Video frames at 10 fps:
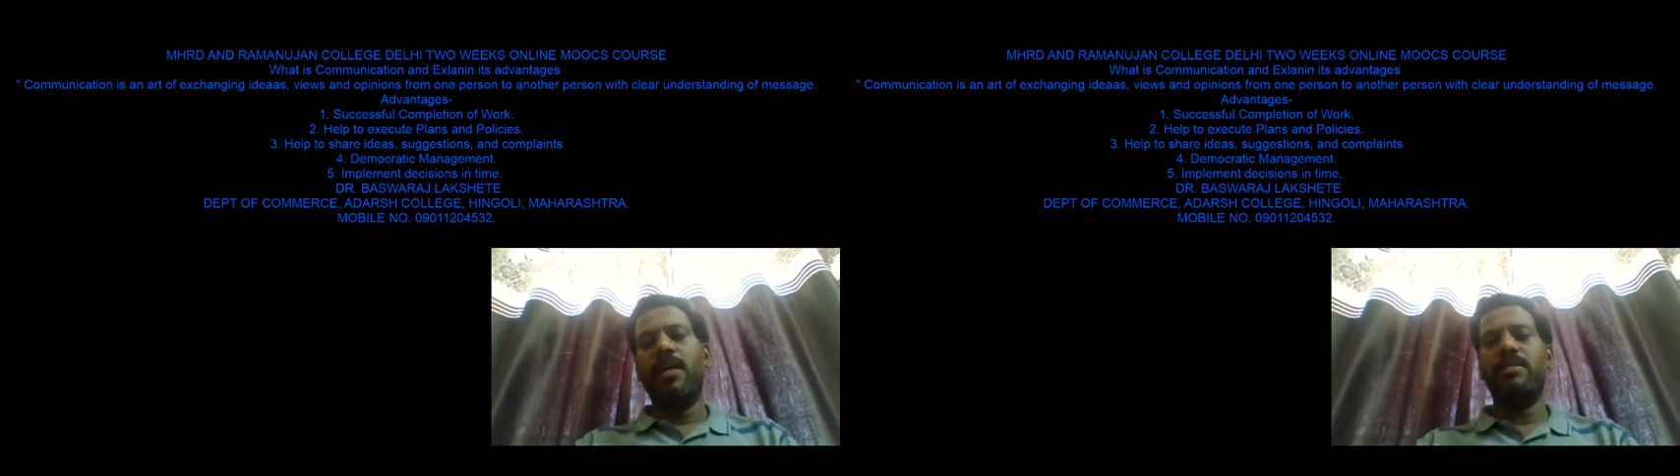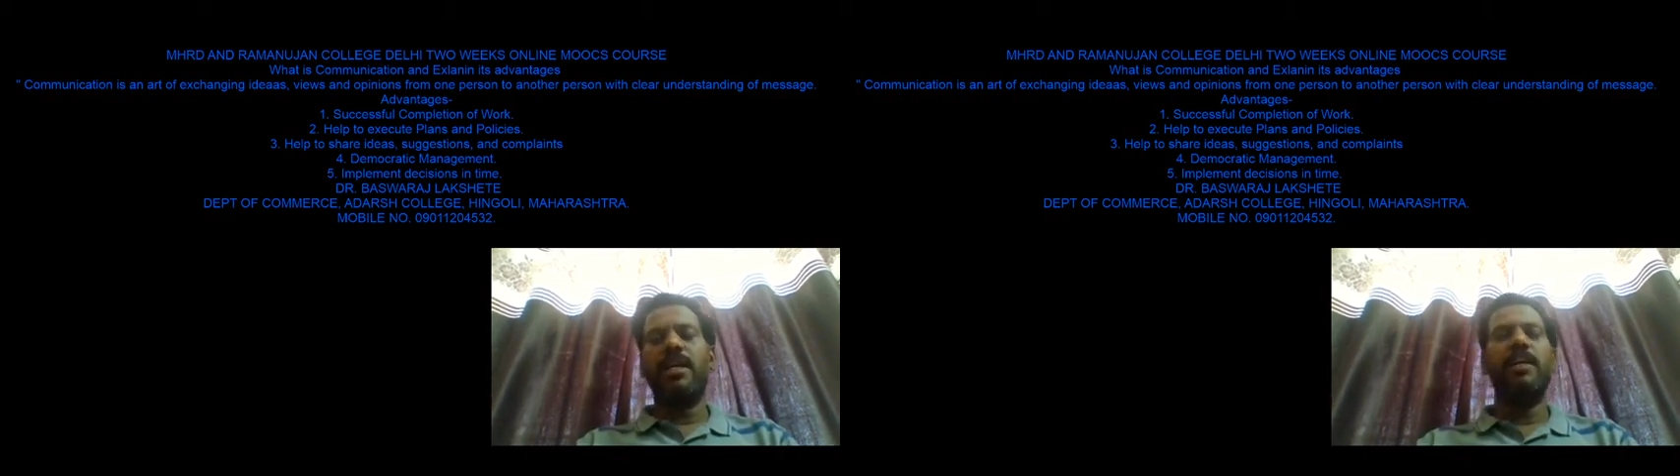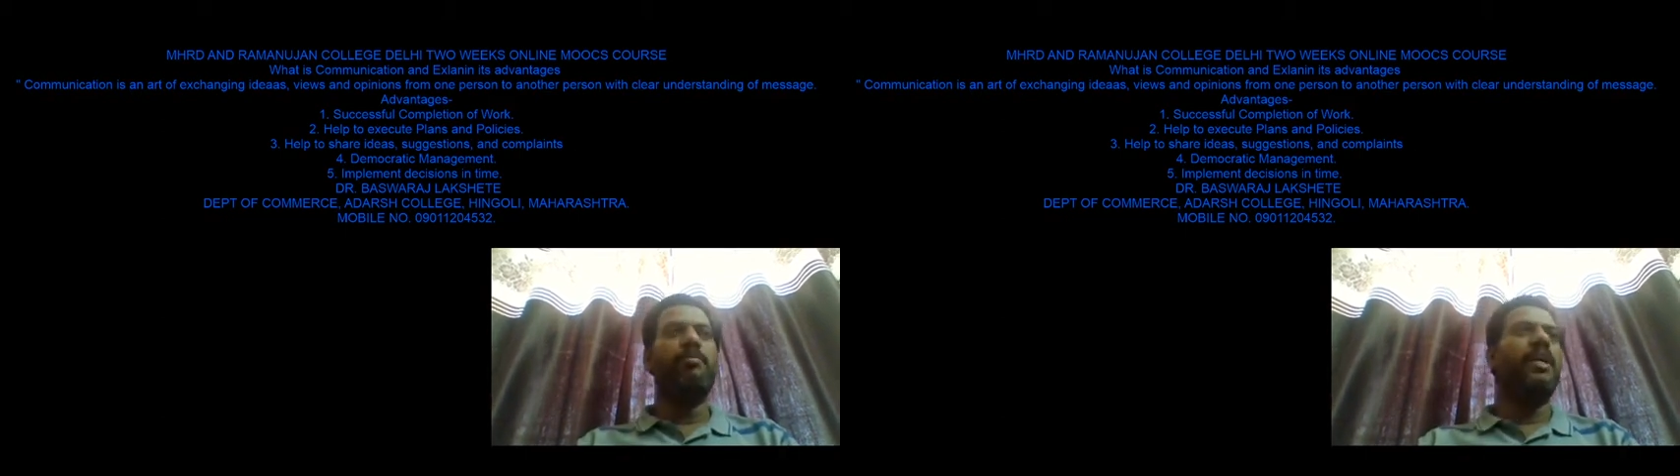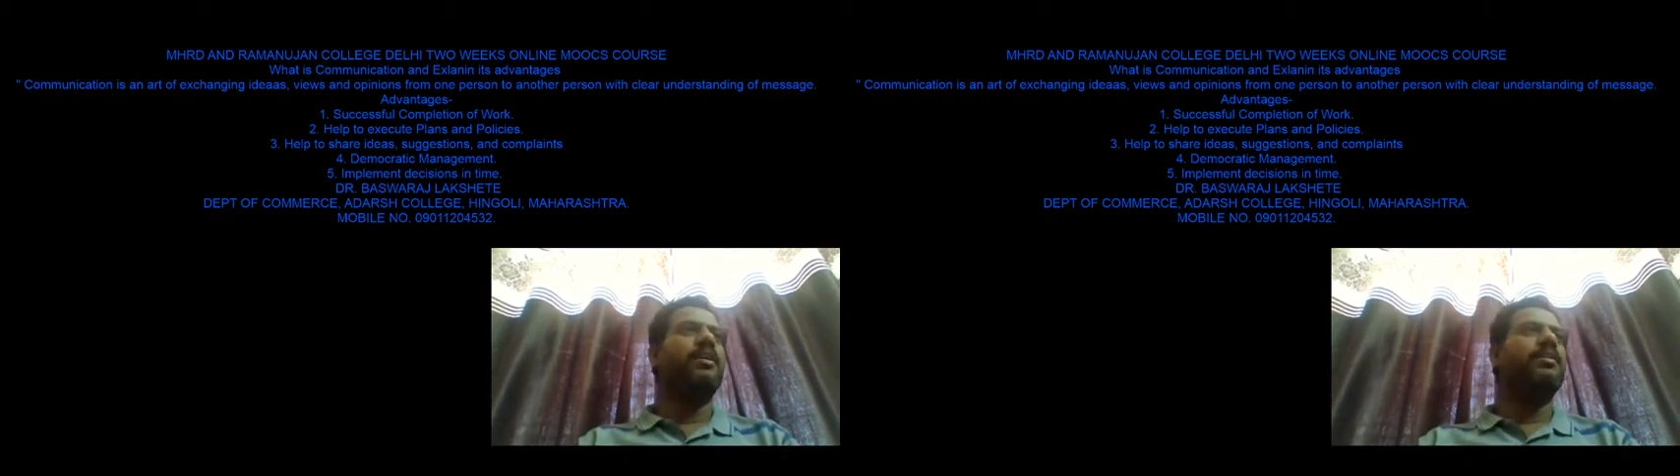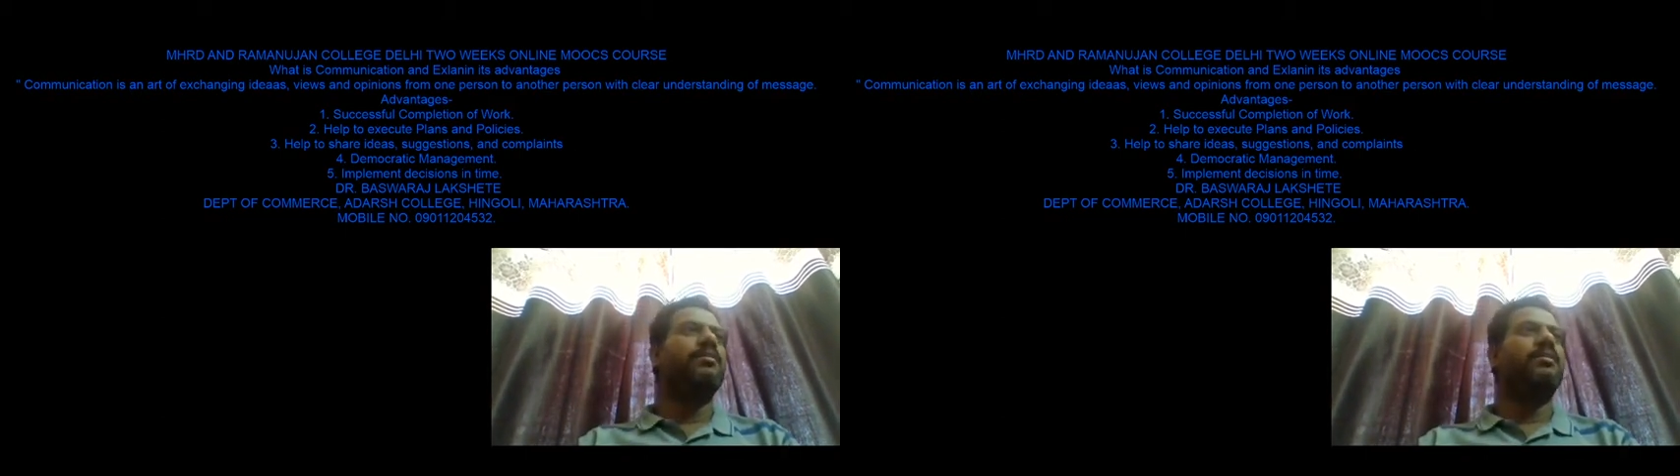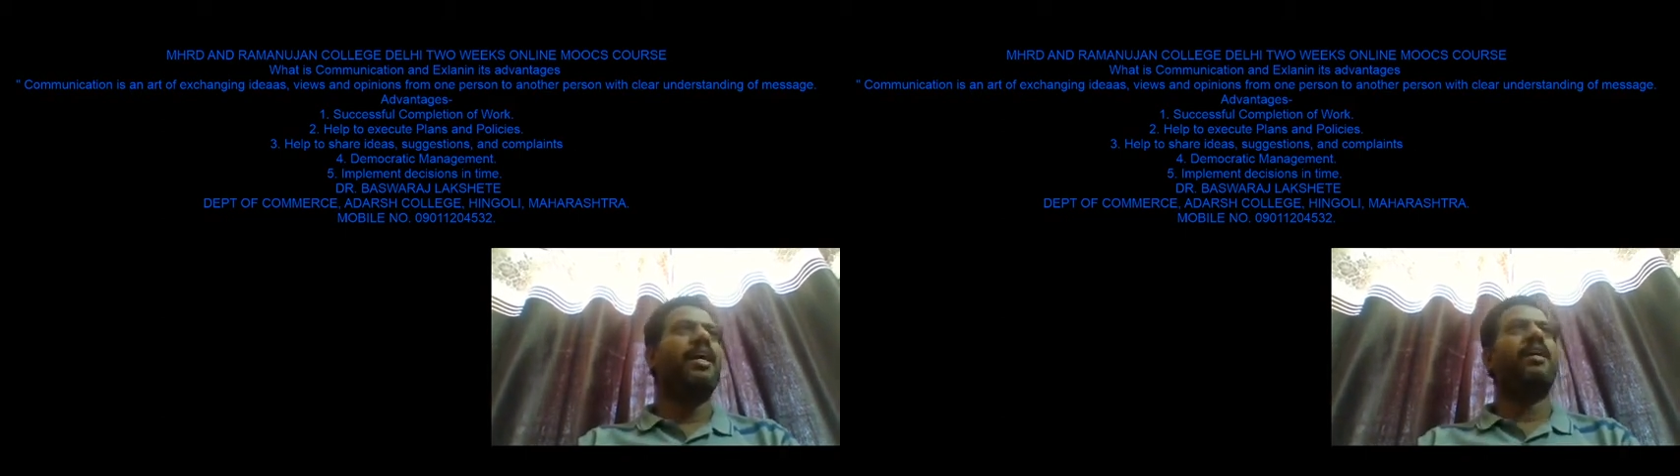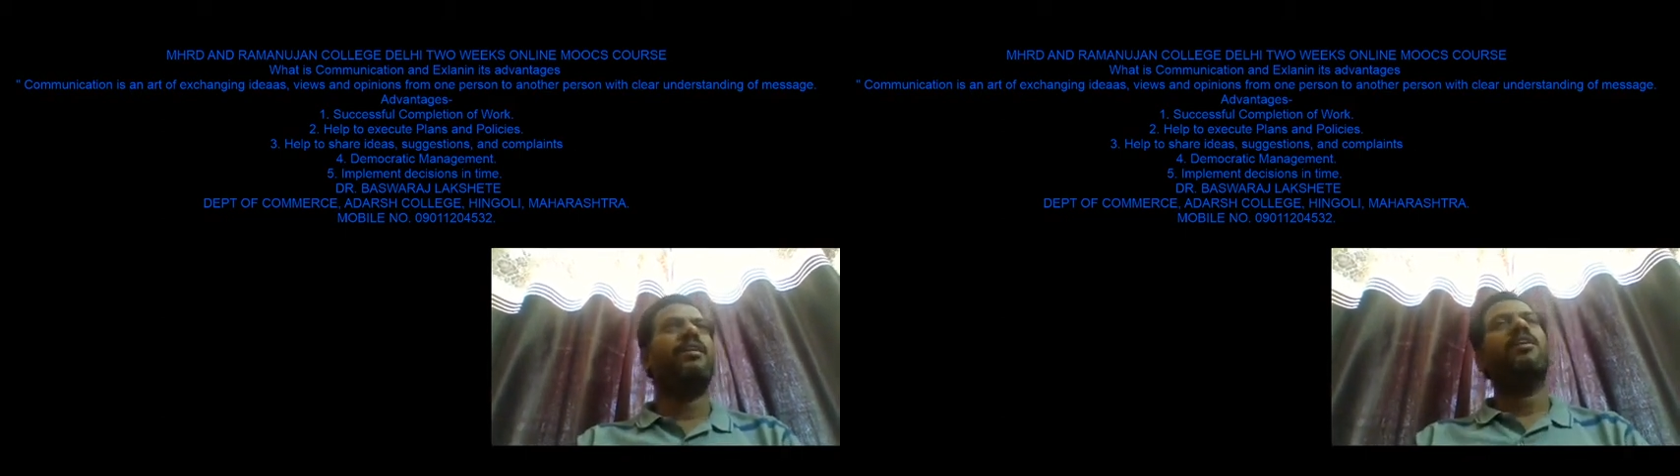assignment that